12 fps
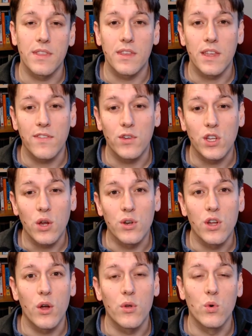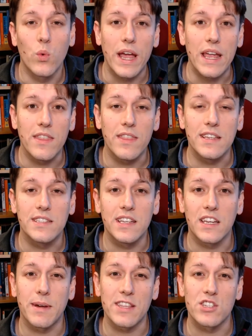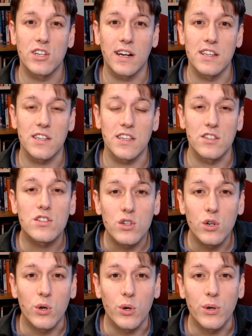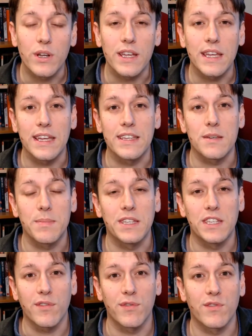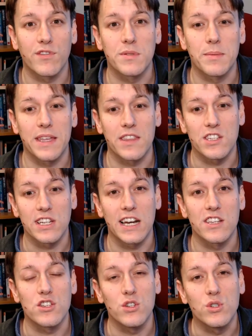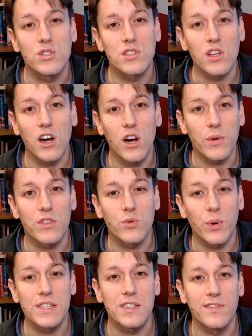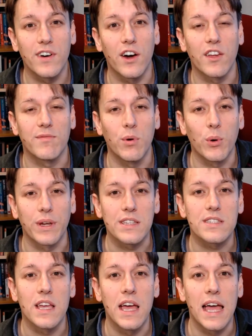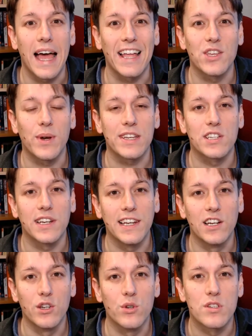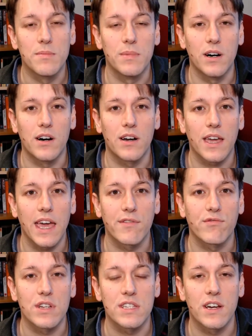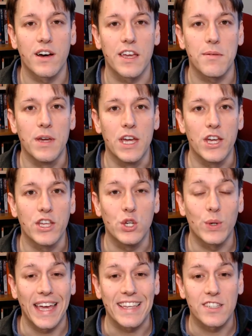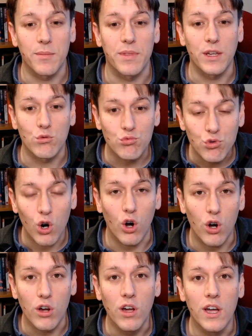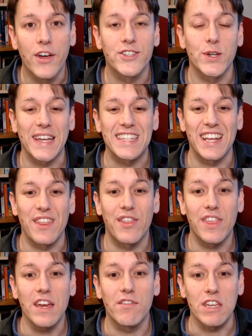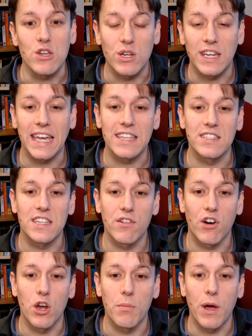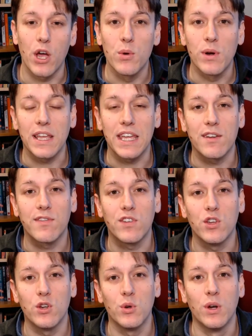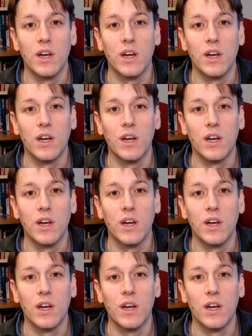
if you don't know, the way the Senior Maths Challenge is scored is a bit different from some of the other challenges. You start with 25 points and you actually lose a mark every time you get something wrong. So actually in theory you could get zero, but only if you